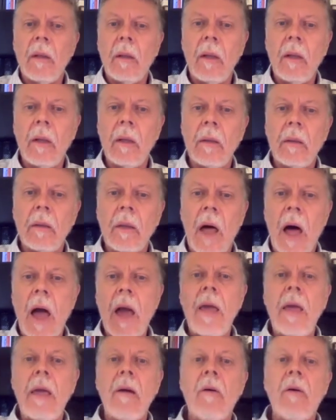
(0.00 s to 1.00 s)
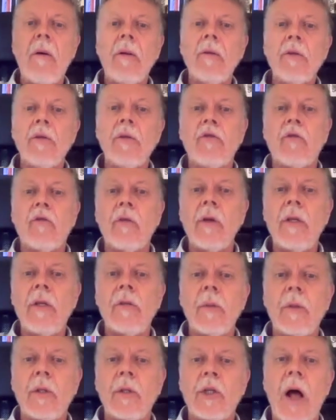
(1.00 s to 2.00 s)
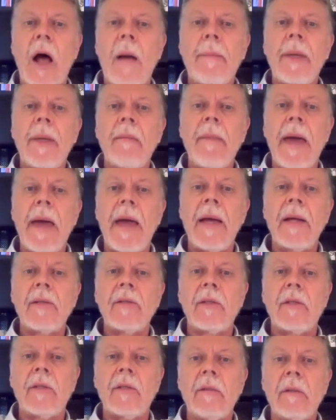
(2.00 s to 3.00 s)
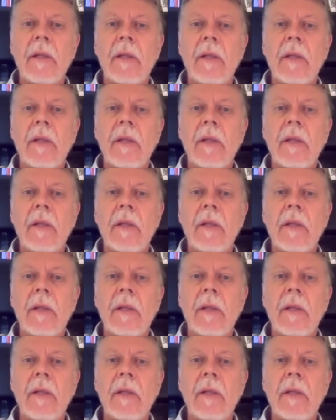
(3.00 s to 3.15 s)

lying on the streets with shopping bags